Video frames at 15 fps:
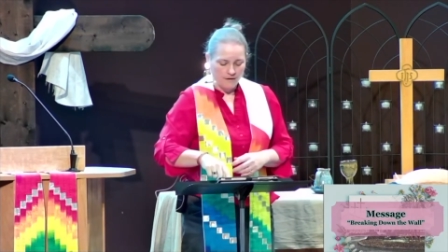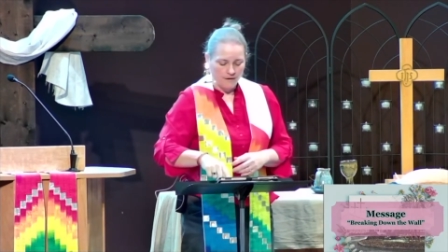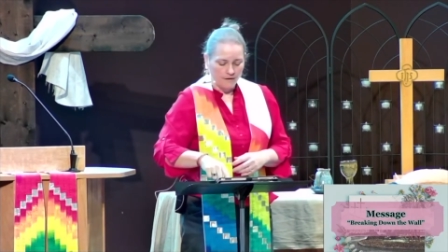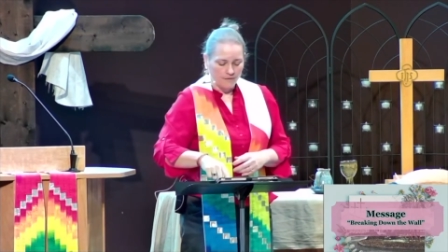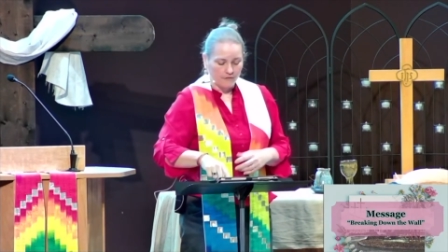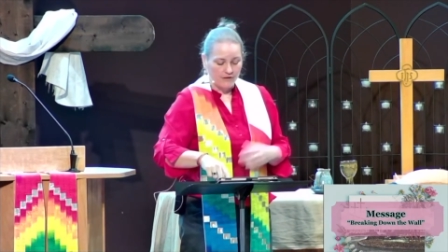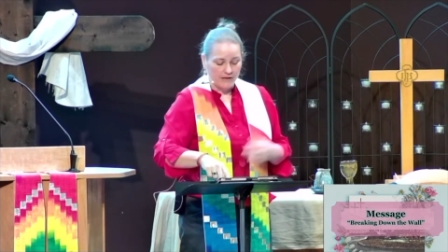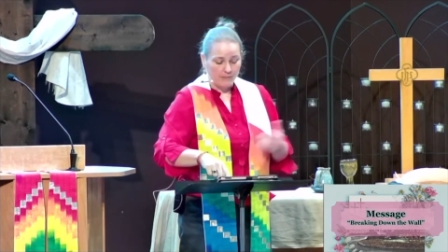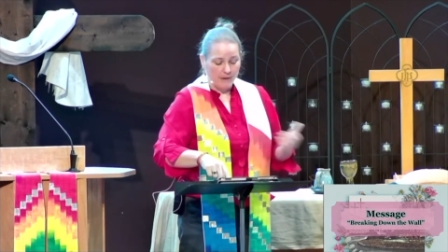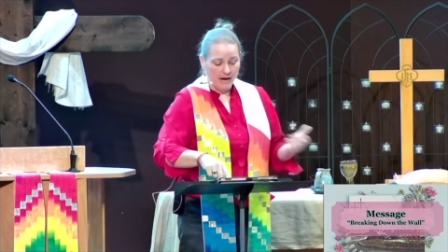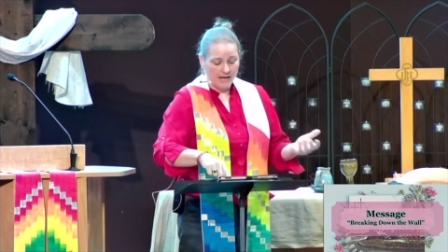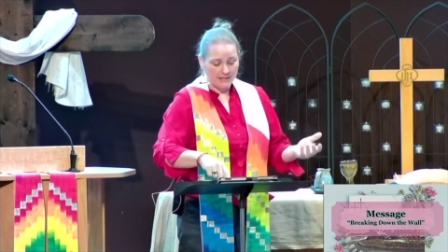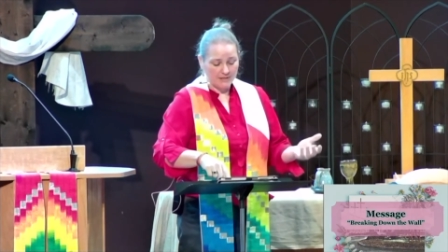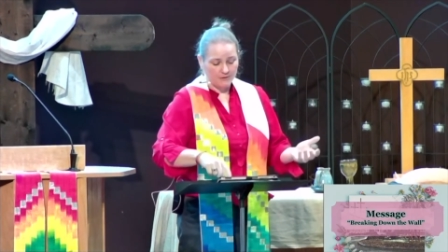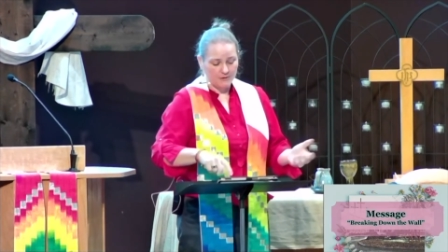For the
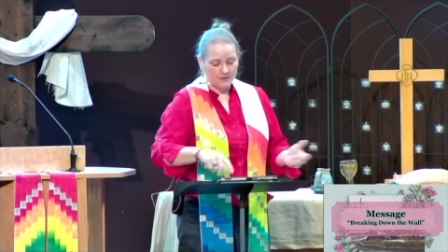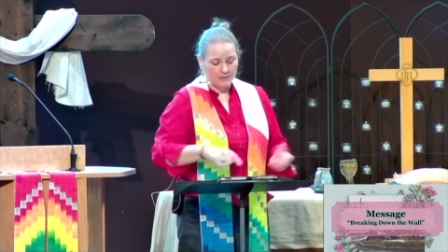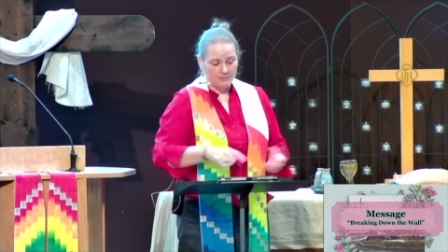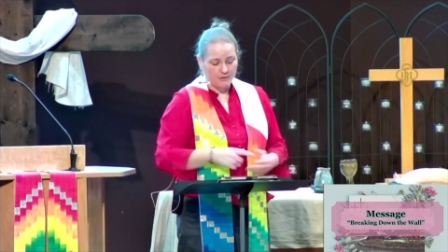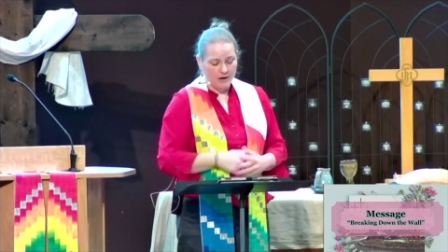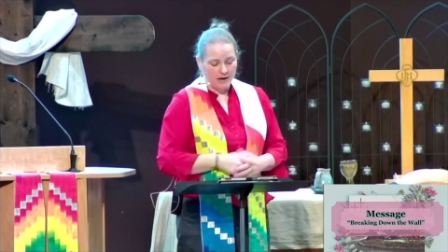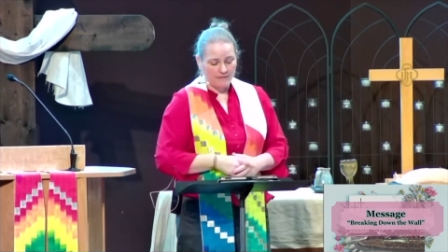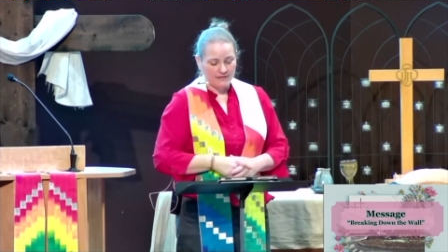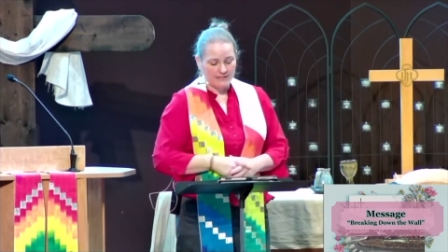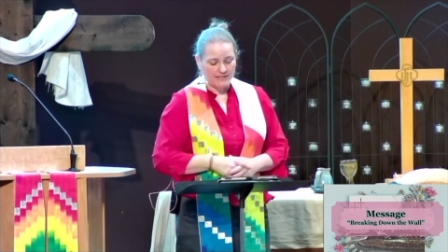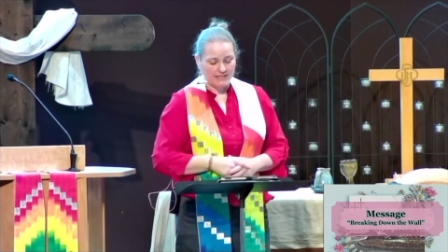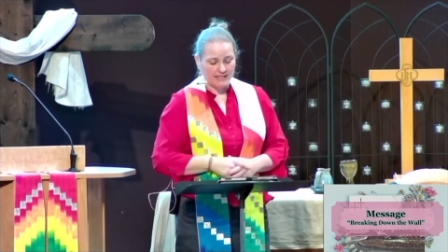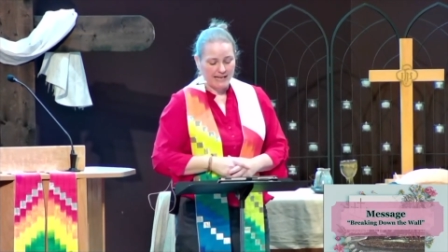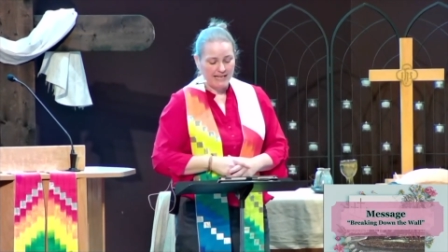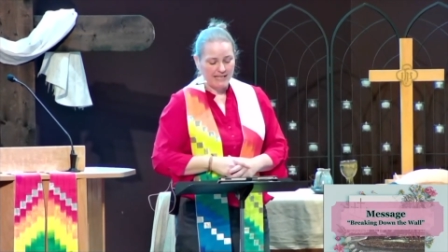apostles and prophets
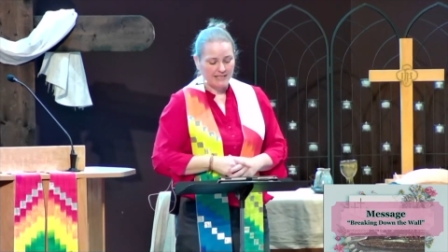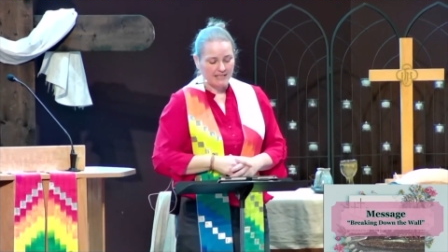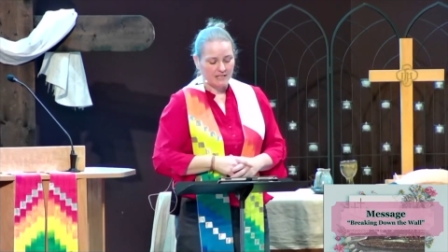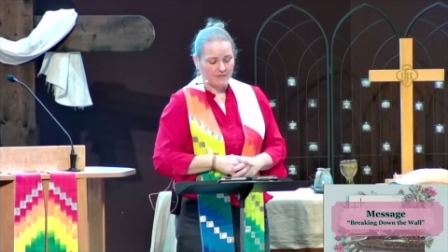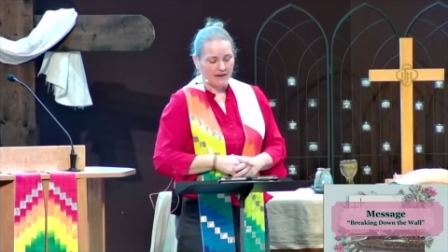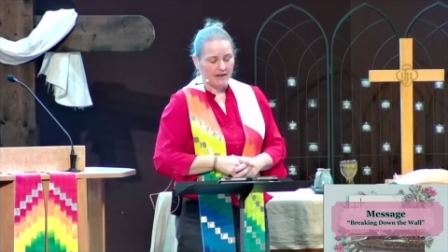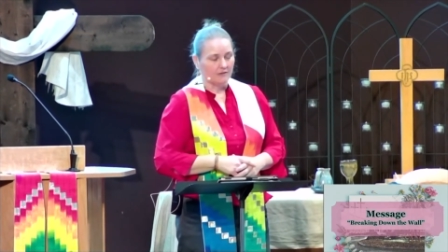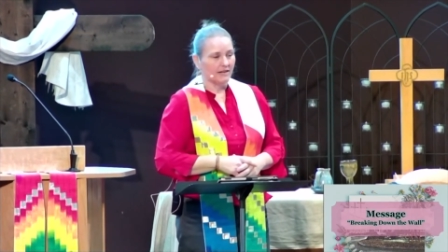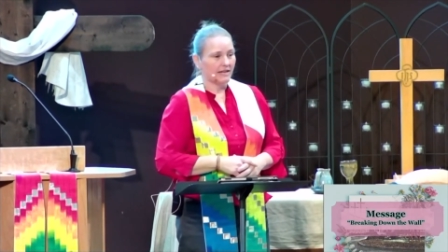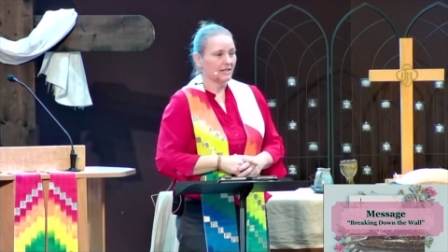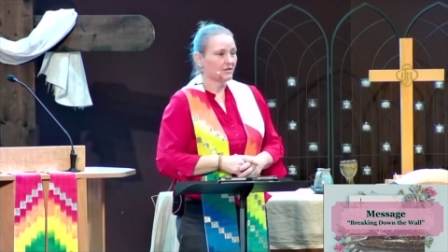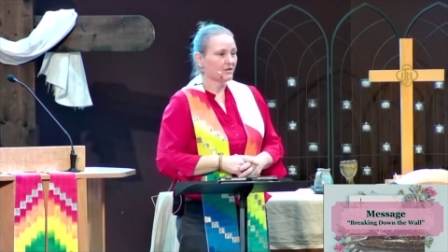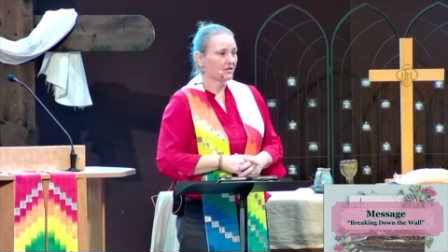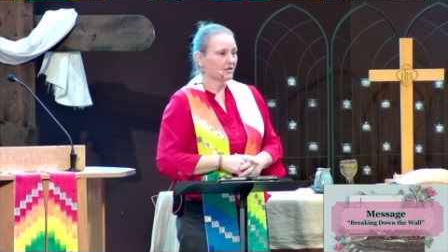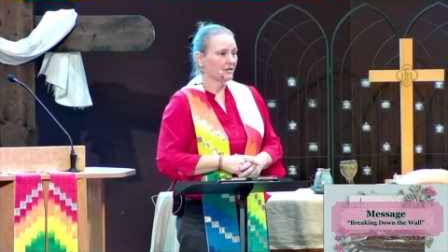laid this
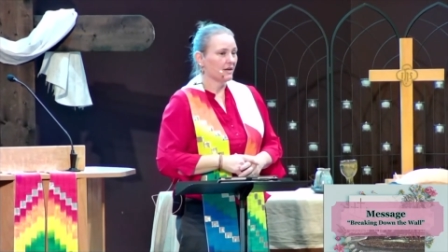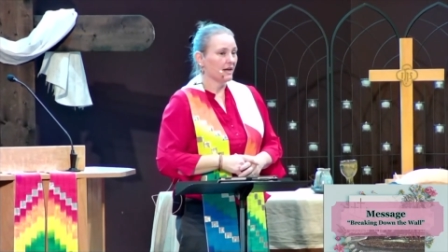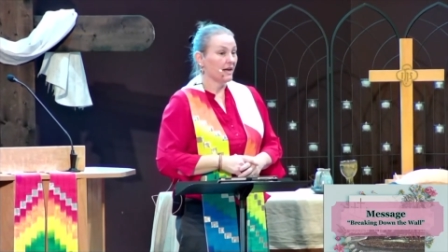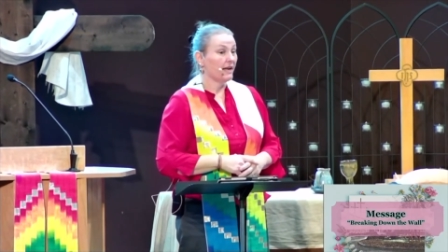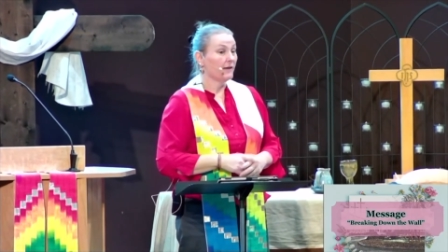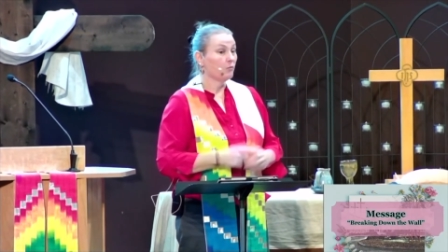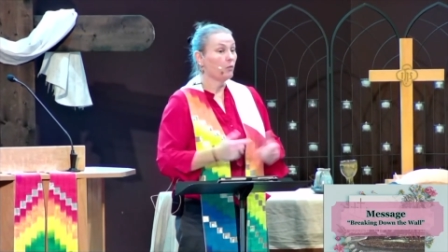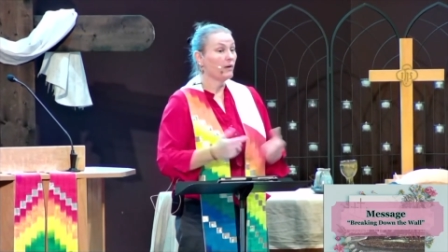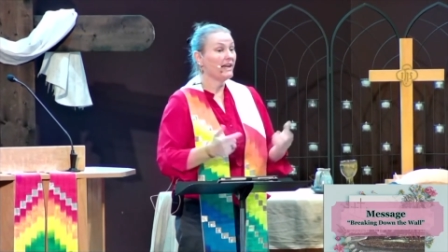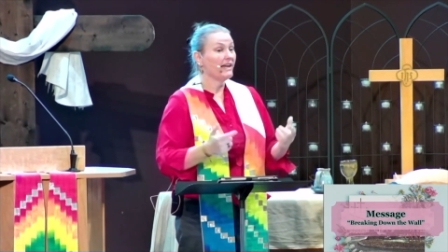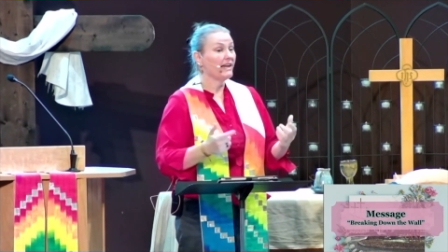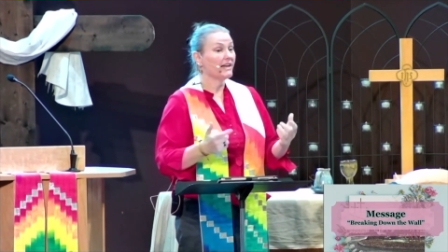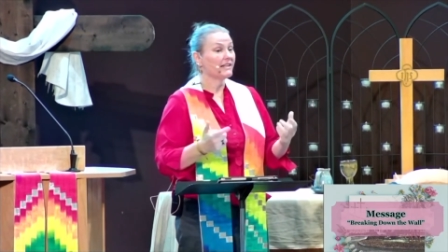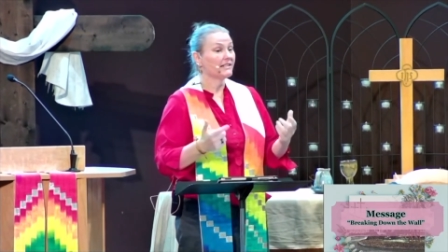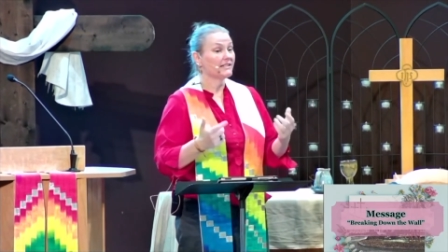foundation, and we
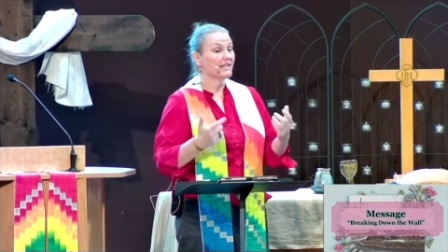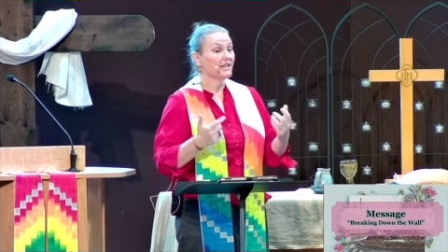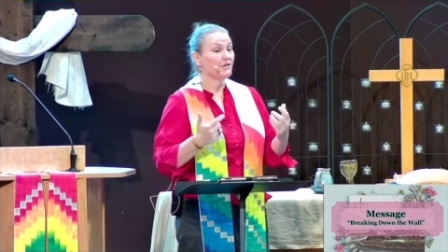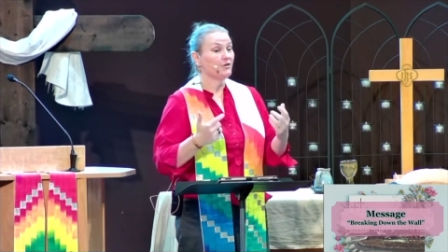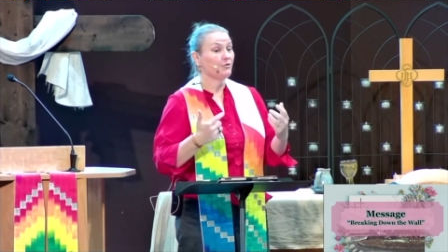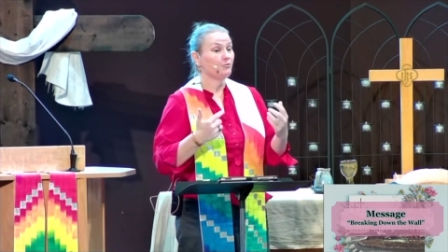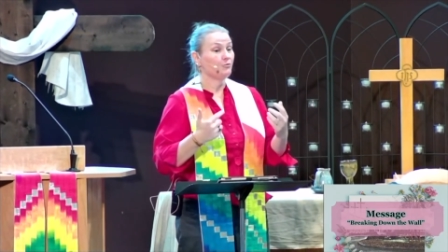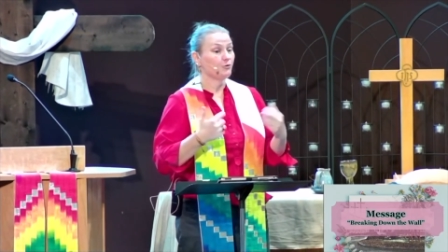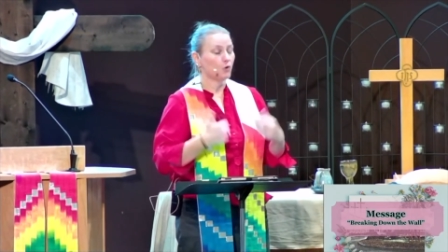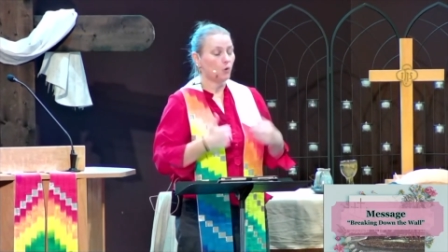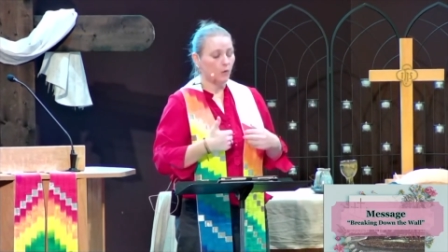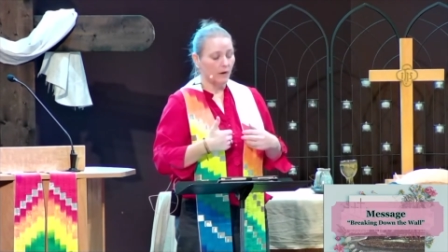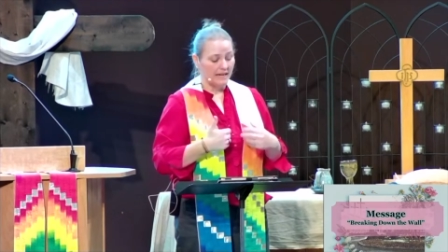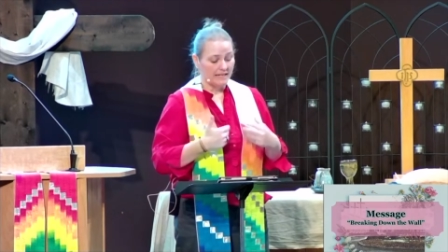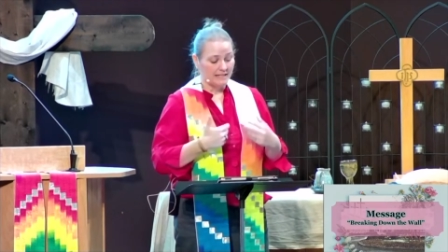continue
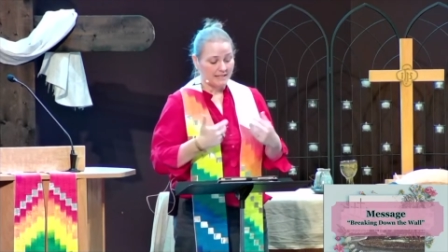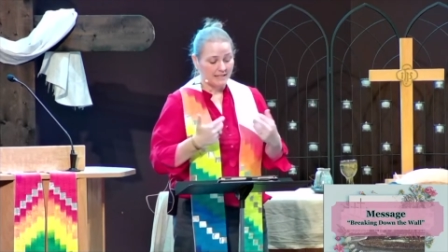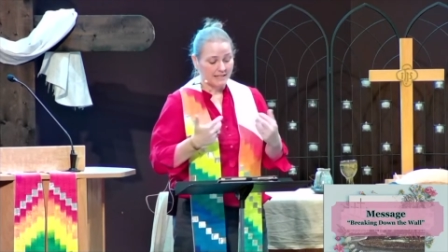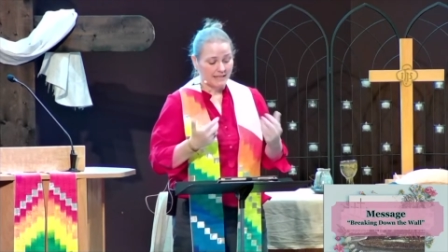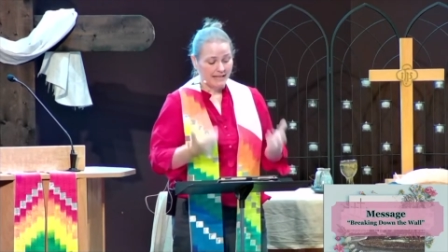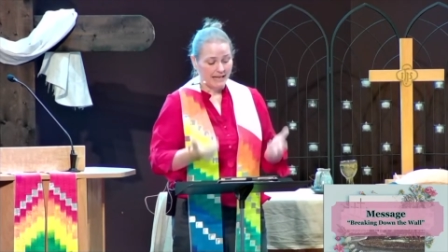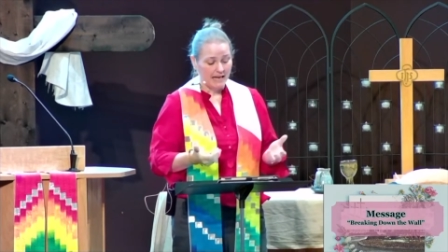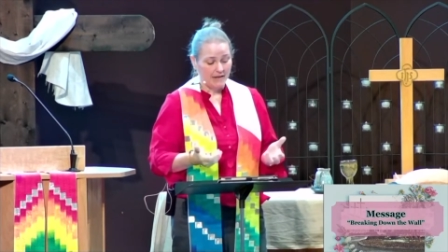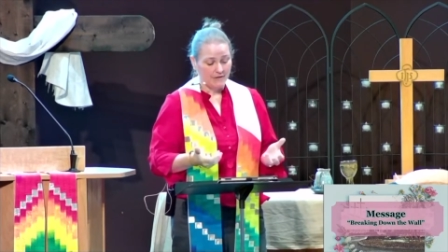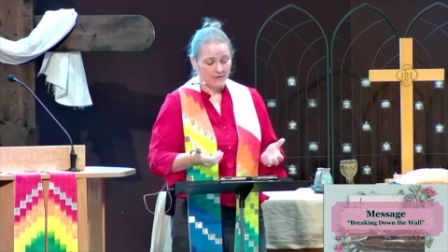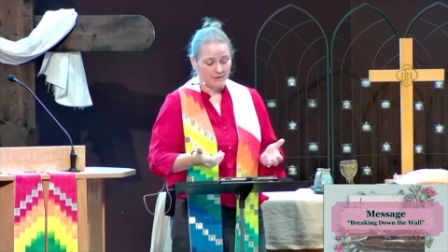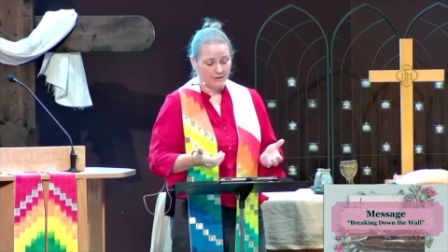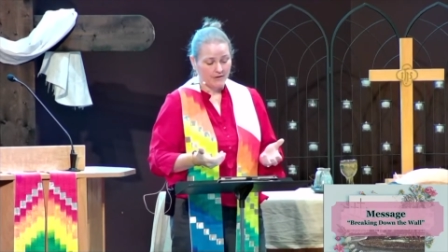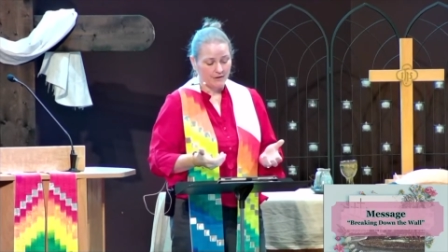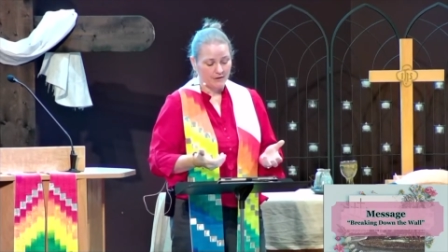joined
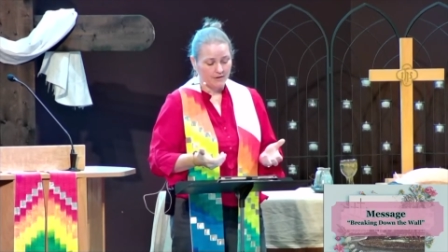together